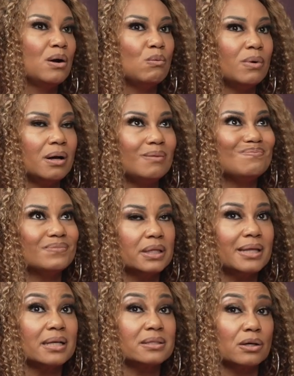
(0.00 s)
well,
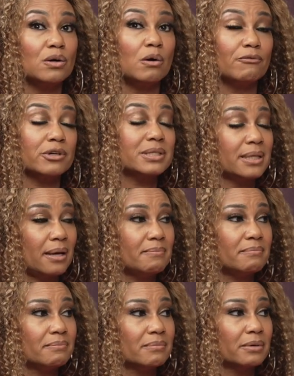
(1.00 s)
that's a goal for
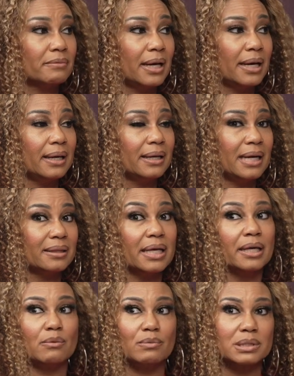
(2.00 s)
some, right? And I
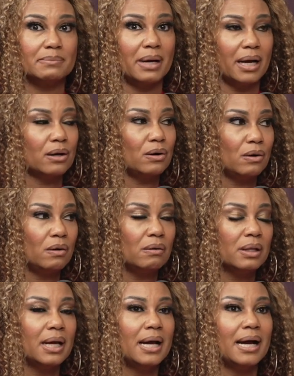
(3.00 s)
think it was my goal.
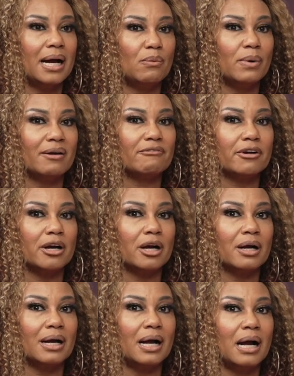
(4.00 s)

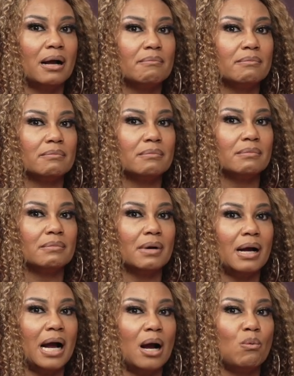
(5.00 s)
However,
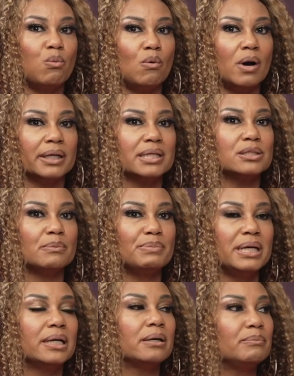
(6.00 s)
I wanted to
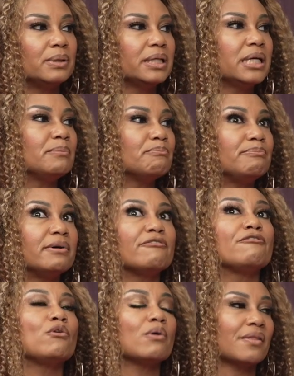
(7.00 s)
be complete
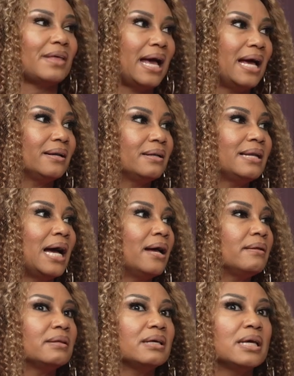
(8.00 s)
before that,
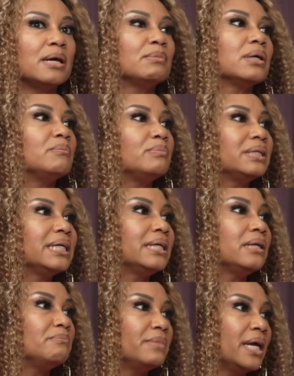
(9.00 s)
not him
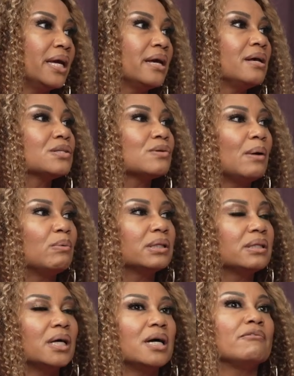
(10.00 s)
completing me. So I would
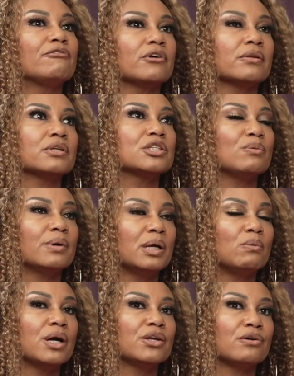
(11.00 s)
love for the
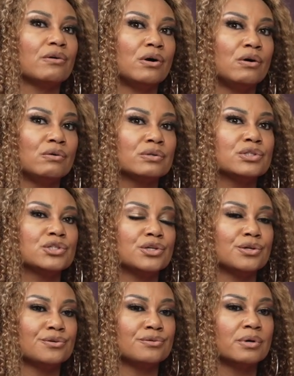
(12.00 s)
21-year-olds
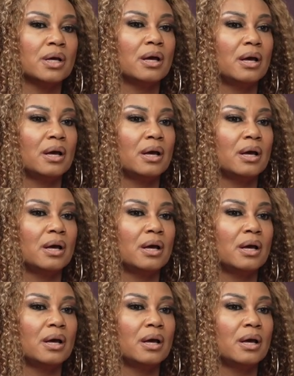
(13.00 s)
to